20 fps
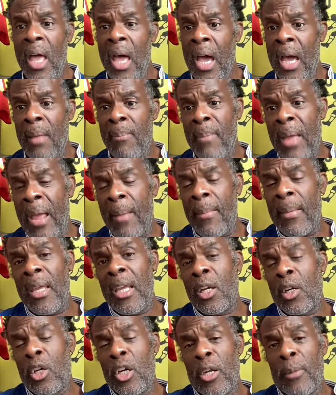And maybe
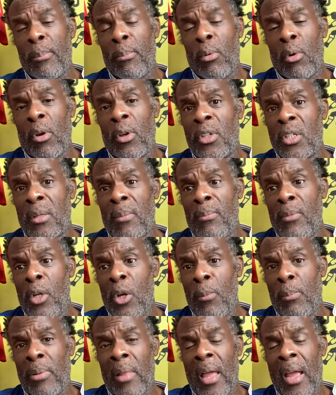he could have brought on some
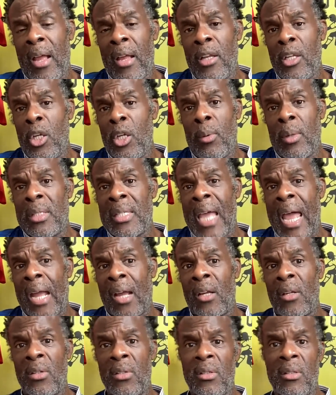new
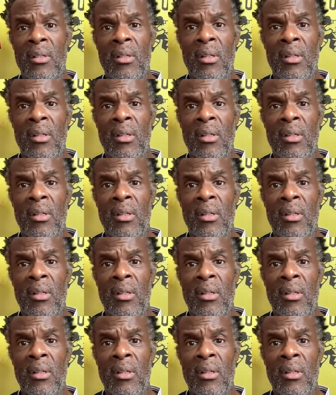attackers.